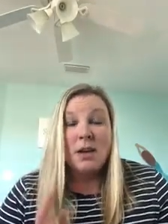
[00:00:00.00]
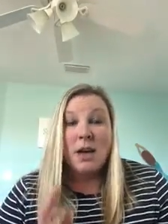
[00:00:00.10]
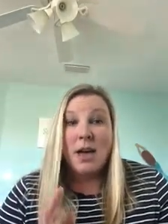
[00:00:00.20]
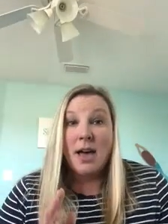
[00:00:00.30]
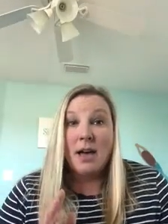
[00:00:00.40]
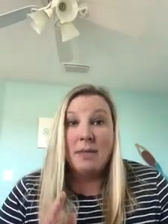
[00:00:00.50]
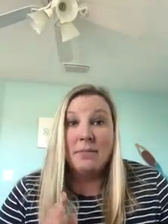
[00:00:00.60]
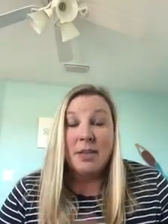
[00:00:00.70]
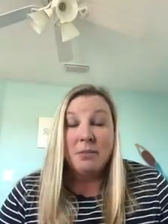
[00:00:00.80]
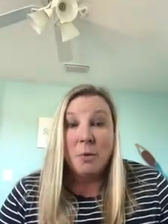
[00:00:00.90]

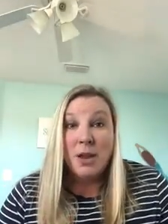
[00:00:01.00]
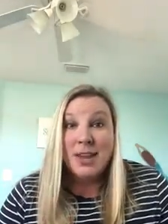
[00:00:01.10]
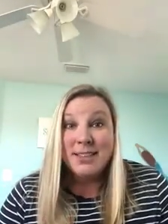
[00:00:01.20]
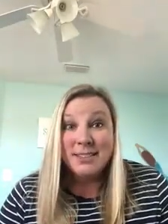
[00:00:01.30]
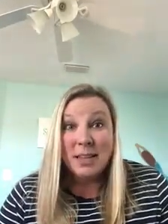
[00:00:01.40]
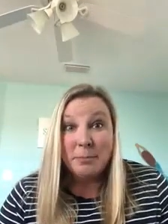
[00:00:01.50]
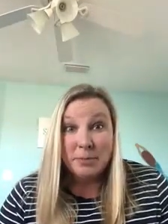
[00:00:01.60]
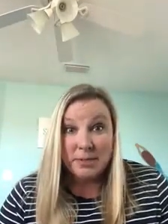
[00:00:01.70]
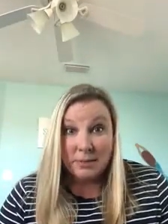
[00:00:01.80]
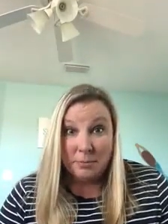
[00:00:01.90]
Another one is
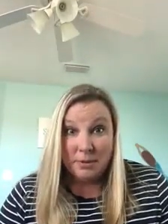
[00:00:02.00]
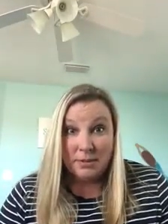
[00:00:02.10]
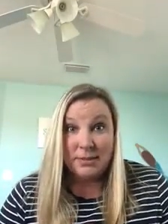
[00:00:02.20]
separate sleeping